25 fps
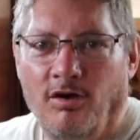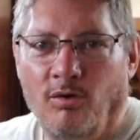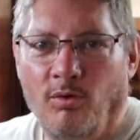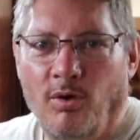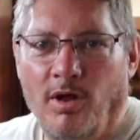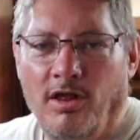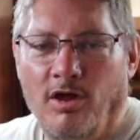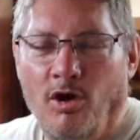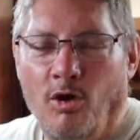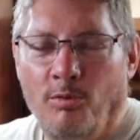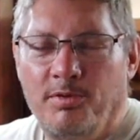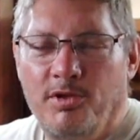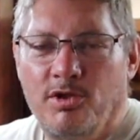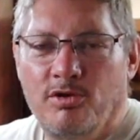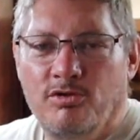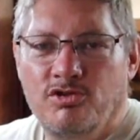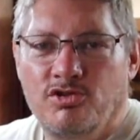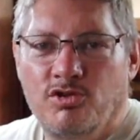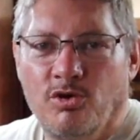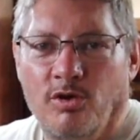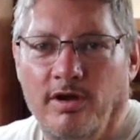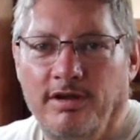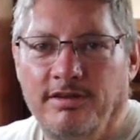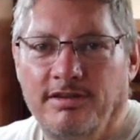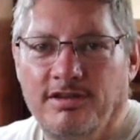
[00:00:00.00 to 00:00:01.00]
Well, I hope you
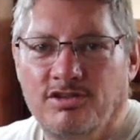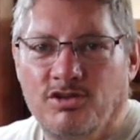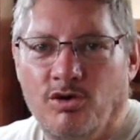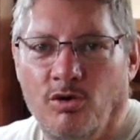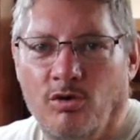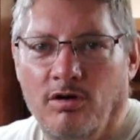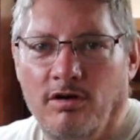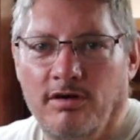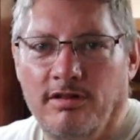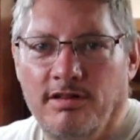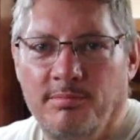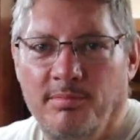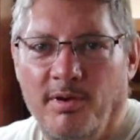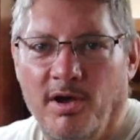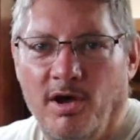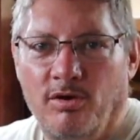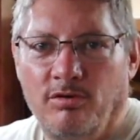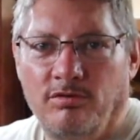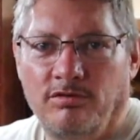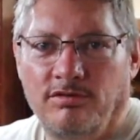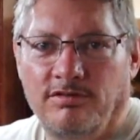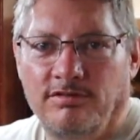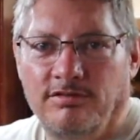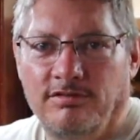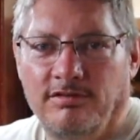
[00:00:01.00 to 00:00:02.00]
enjoyed the tour of the
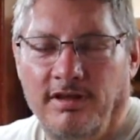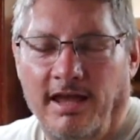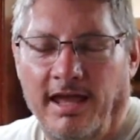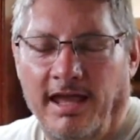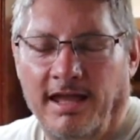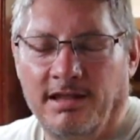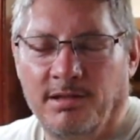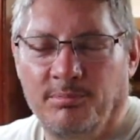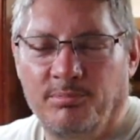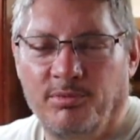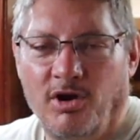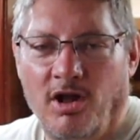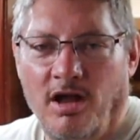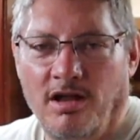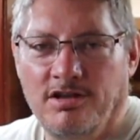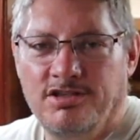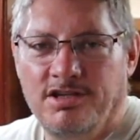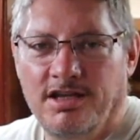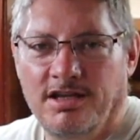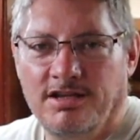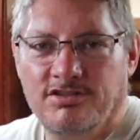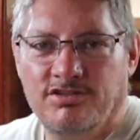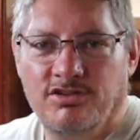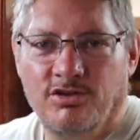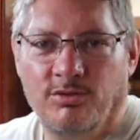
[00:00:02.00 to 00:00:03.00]
boat and the
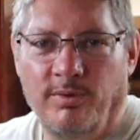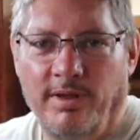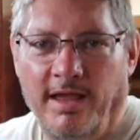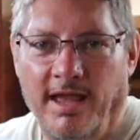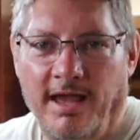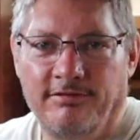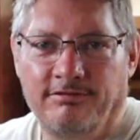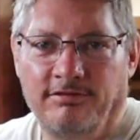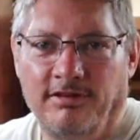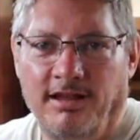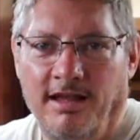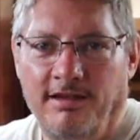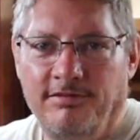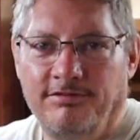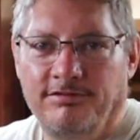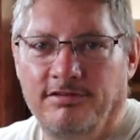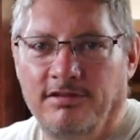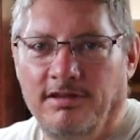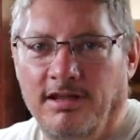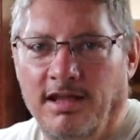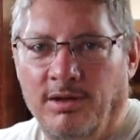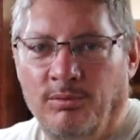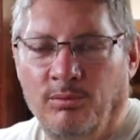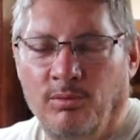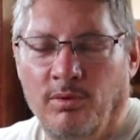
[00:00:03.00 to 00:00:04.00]
projects that we have left
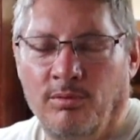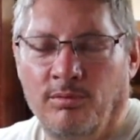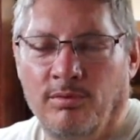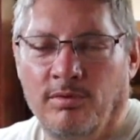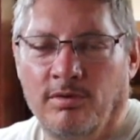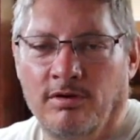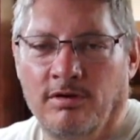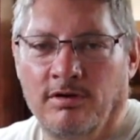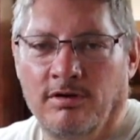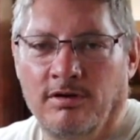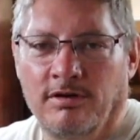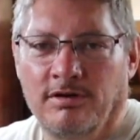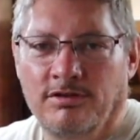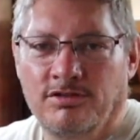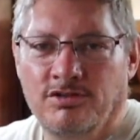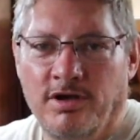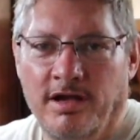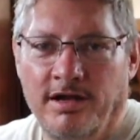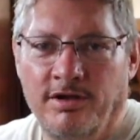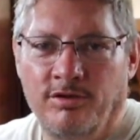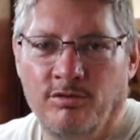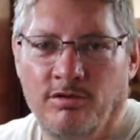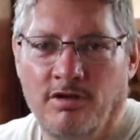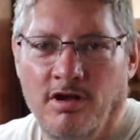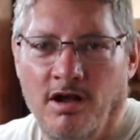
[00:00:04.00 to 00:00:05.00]
and what we're
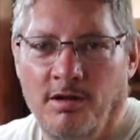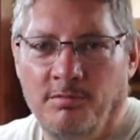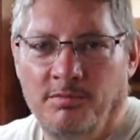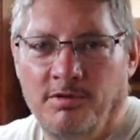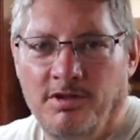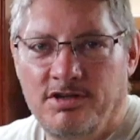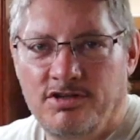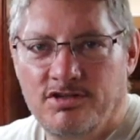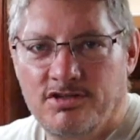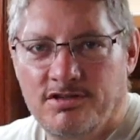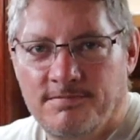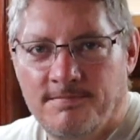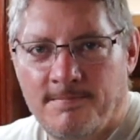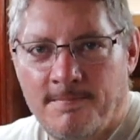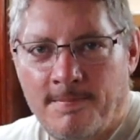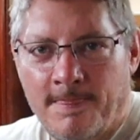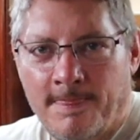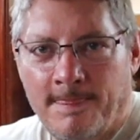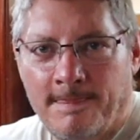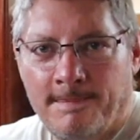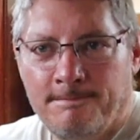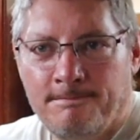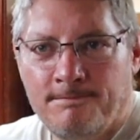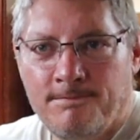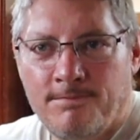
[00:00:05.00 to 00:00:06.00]
trying to accomplish.
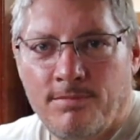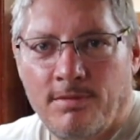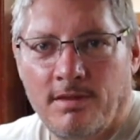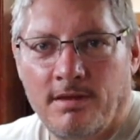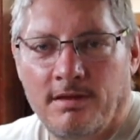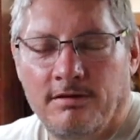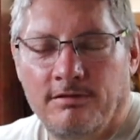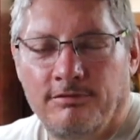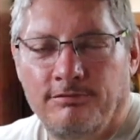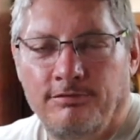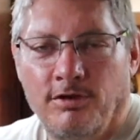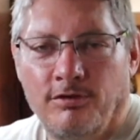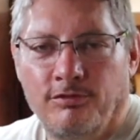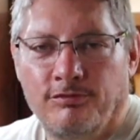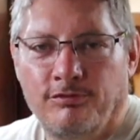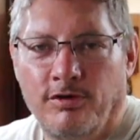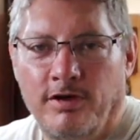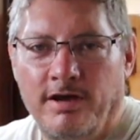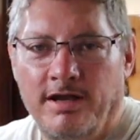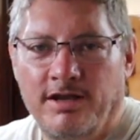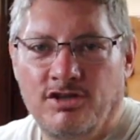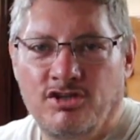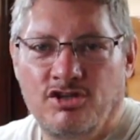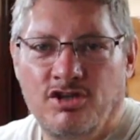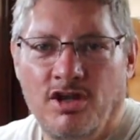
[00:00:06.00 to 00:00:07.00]
Feel
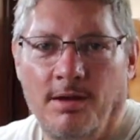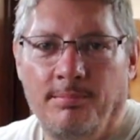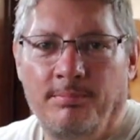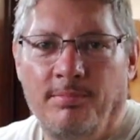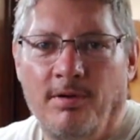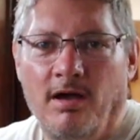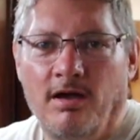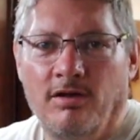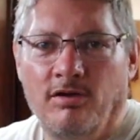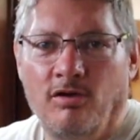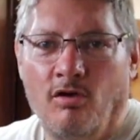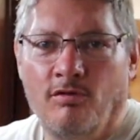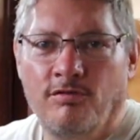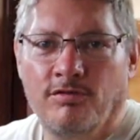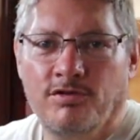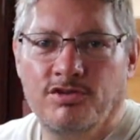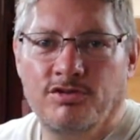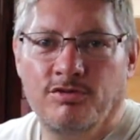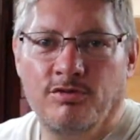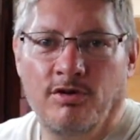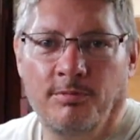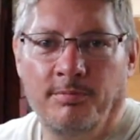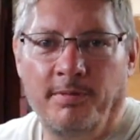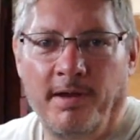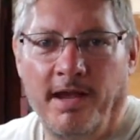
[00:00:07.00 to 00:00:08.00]
free to jump on over
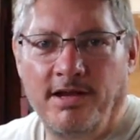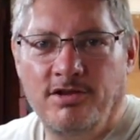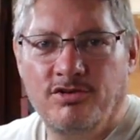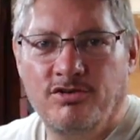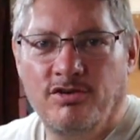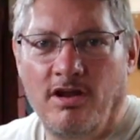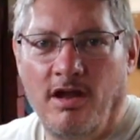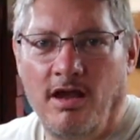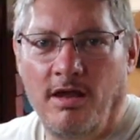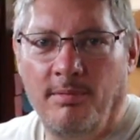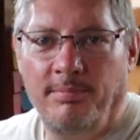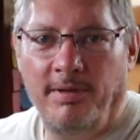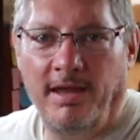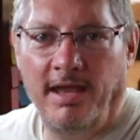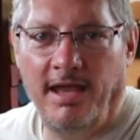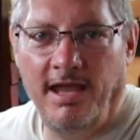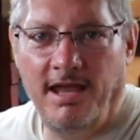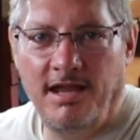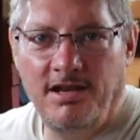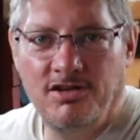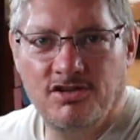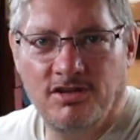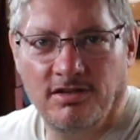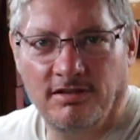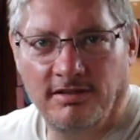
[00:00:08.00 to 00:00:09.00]
to our Patreon
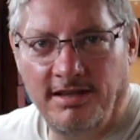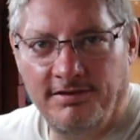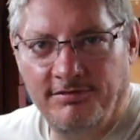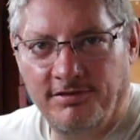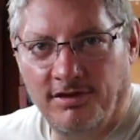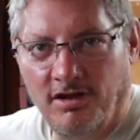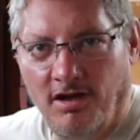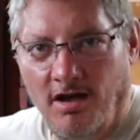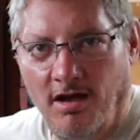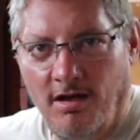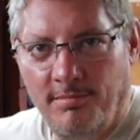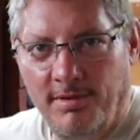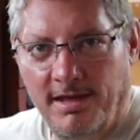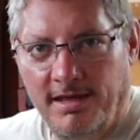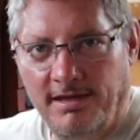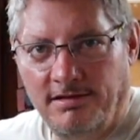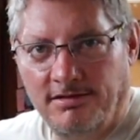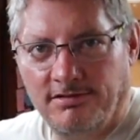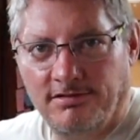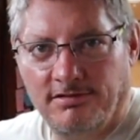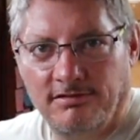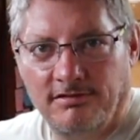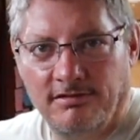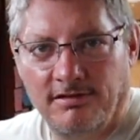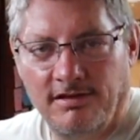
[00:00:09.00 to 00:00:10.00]
page and leave a
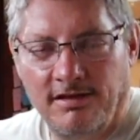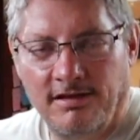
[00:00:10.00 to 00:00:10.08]
comment,